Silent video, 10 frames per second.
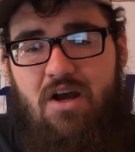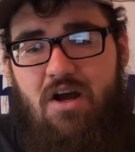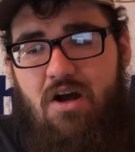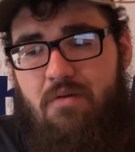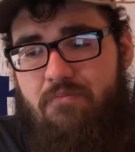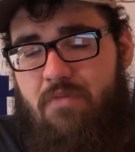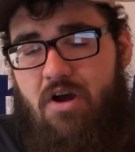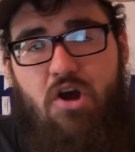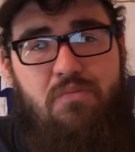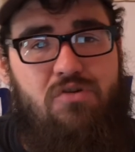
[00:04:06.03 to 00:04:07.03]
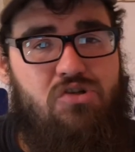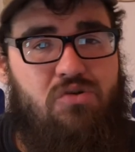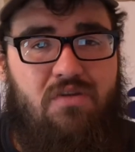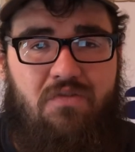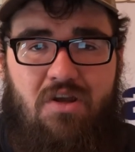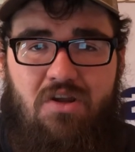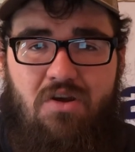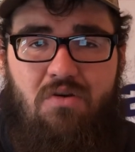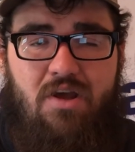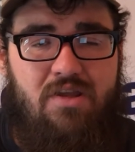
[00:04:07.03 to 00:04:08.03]
I hope you enjoyed the
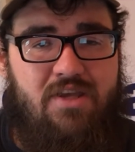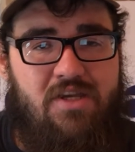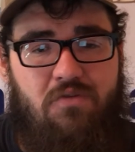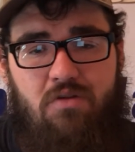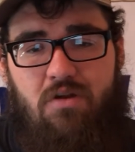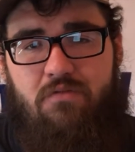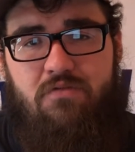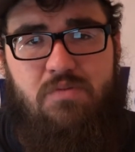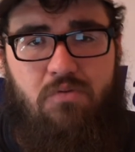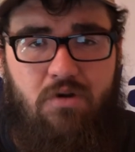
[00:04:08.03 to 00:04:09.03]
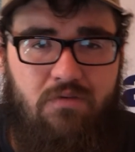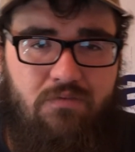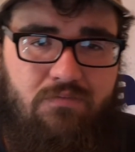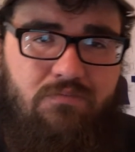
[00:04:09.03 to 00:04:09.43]
video, and thanks for all the love and support.